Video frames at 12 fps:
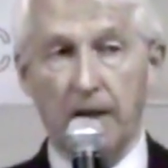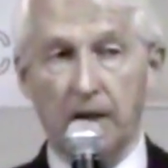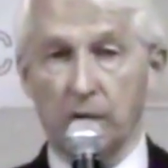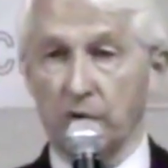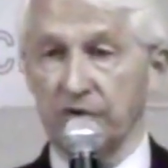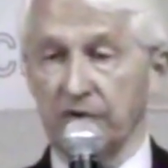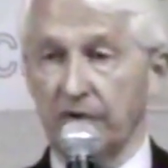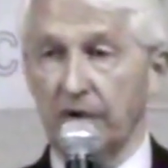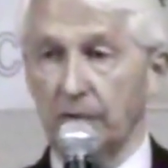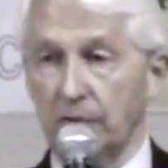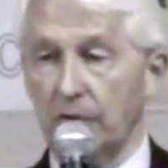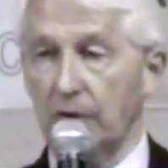He wasn't
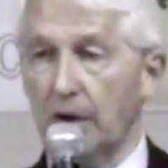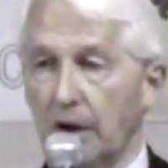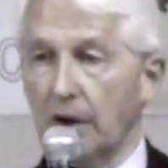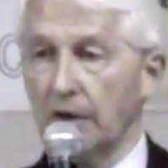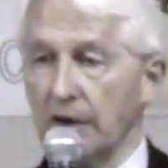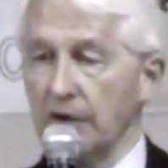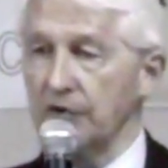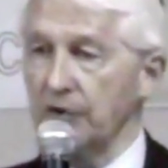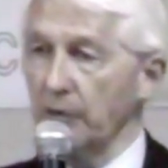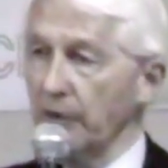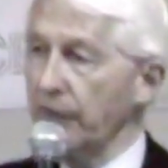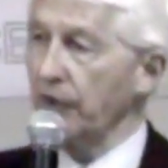available. They then said,
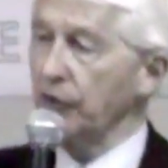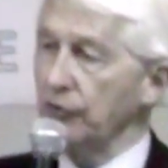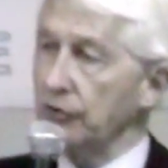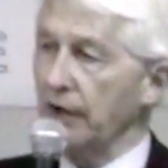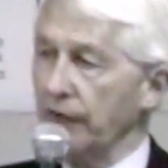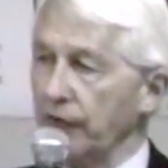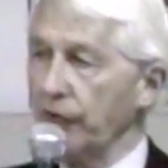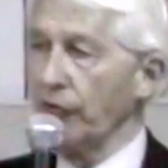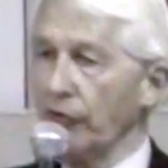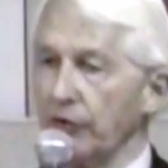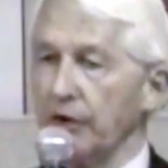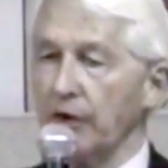well, if they couldn't have
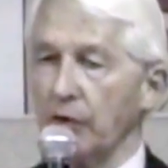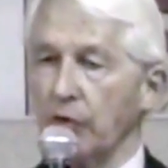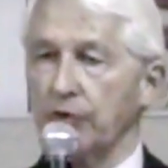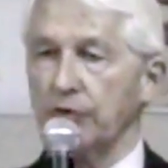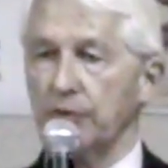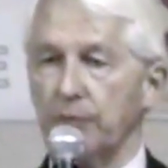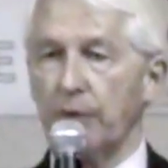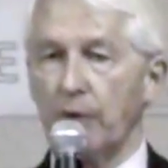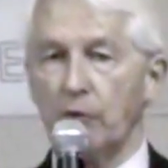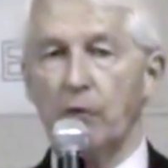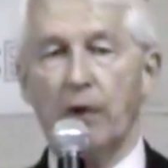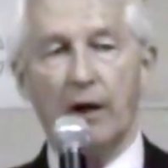Kirondi, they wanted
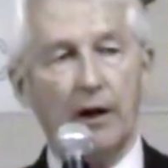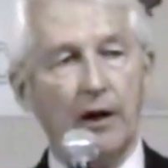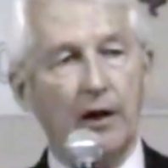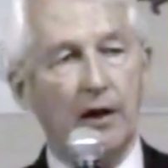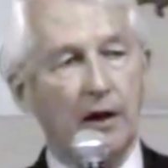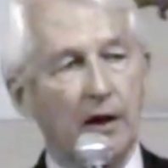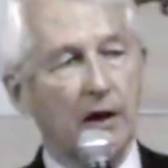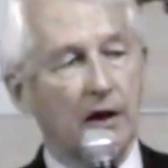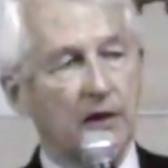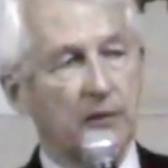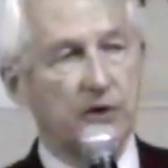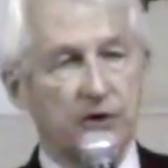Bauba. And
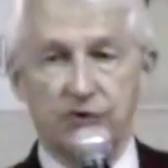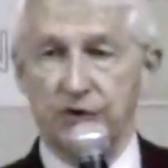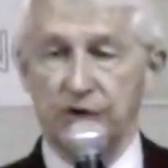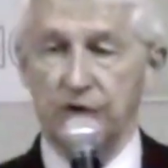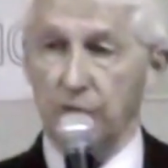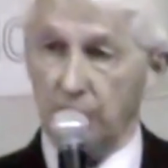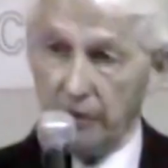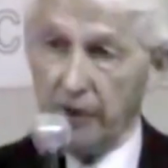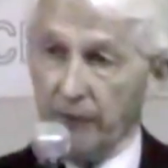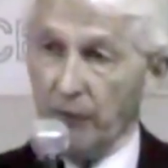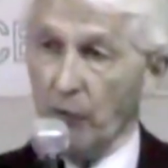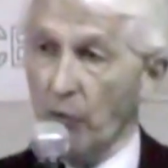the ministry said, you can't have
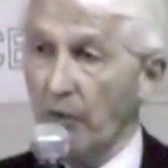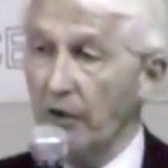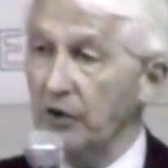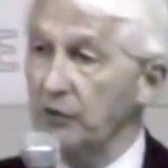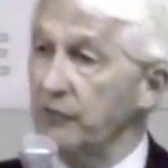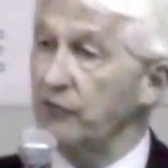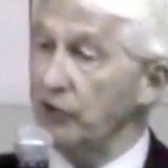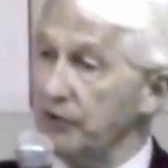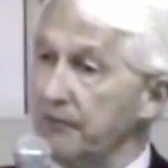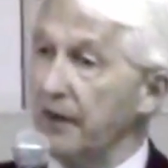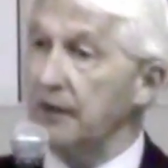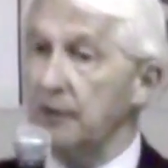Bauba because we've just
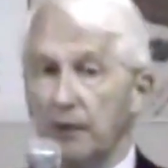made him